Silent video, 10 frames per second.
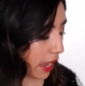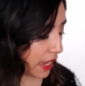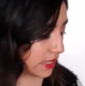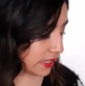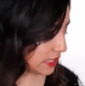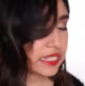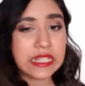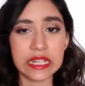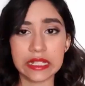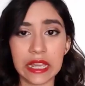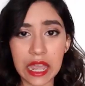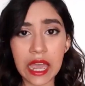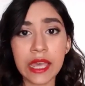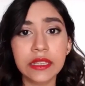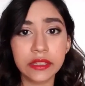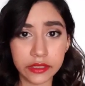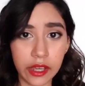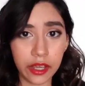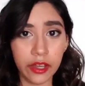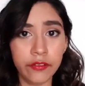I stick. Like I
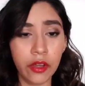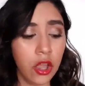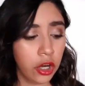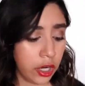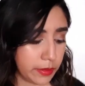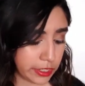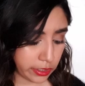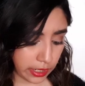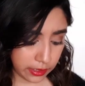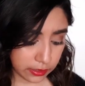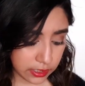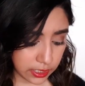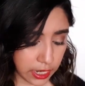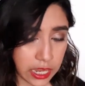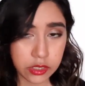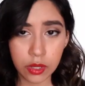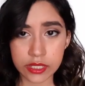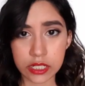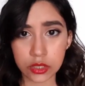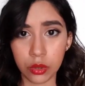love Urban Decay, so I
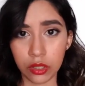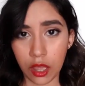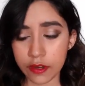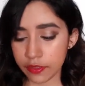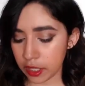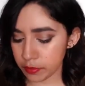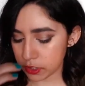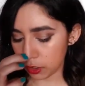stick to a lot of them.